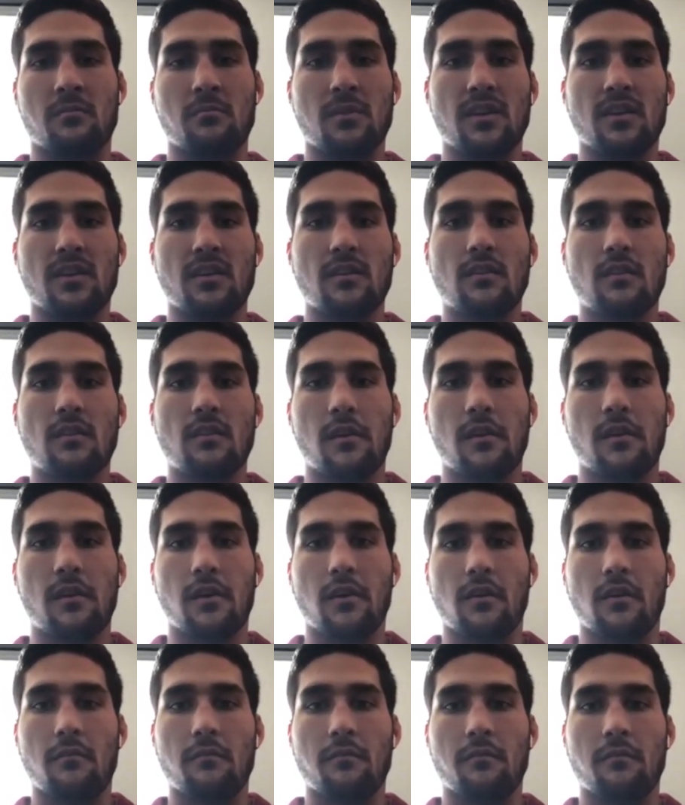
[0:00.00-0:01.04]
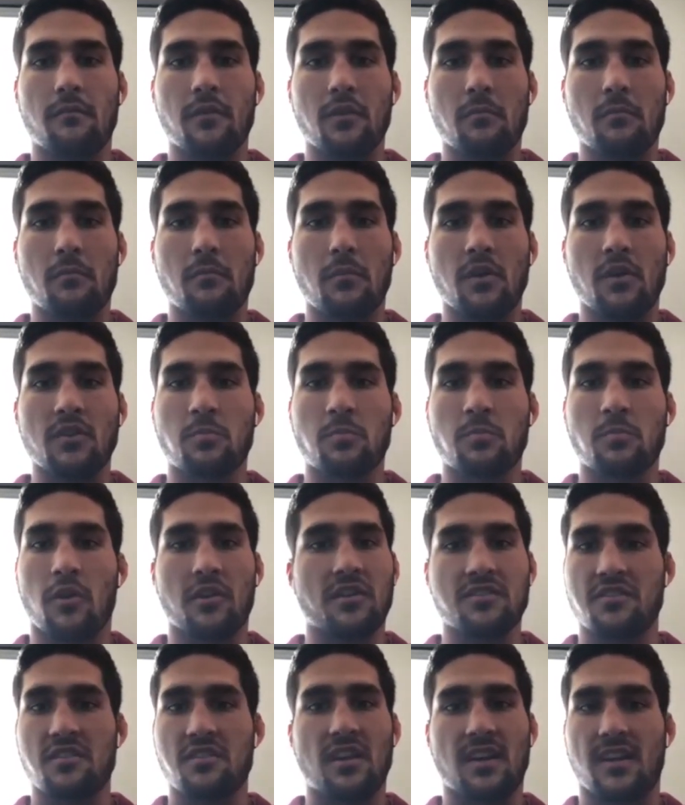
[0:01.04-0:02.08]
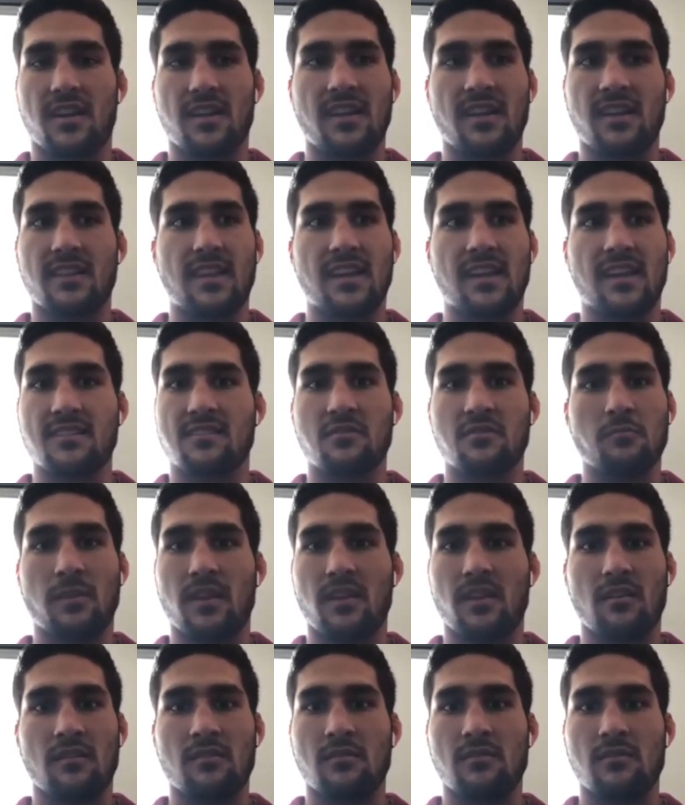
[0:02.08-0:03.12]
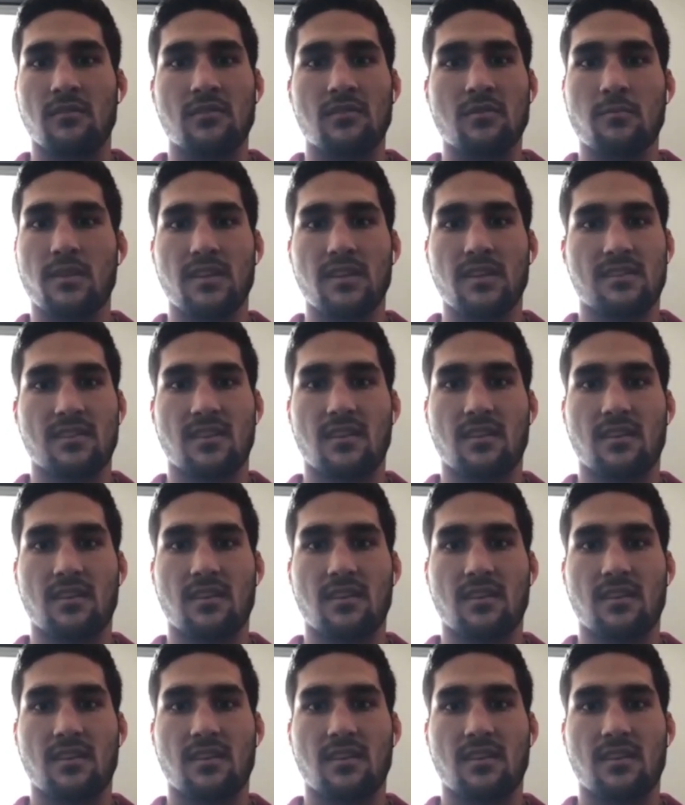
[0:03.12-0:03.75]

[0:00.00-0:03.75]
for the most part because you're not going to get that too many times.